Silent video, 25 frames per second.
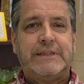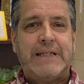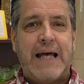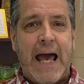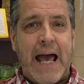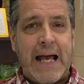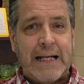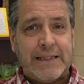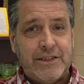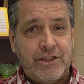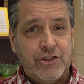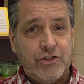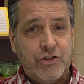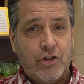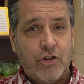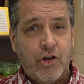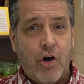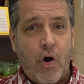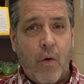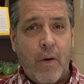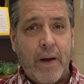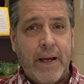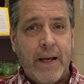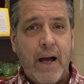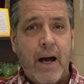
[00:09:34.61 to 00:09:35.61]
taxes are
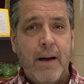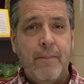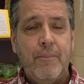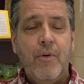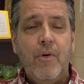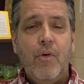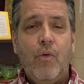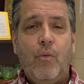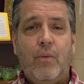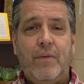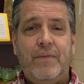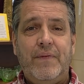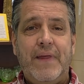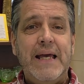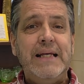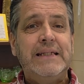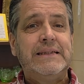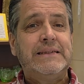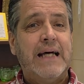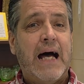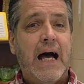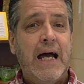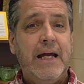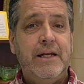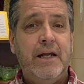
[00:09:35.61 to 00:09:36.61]
going up. When they
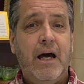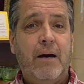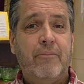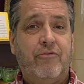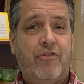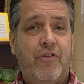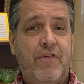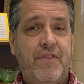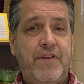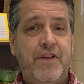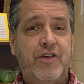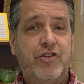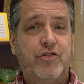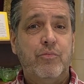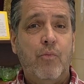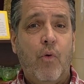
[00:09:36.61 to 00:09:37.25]
signed up for this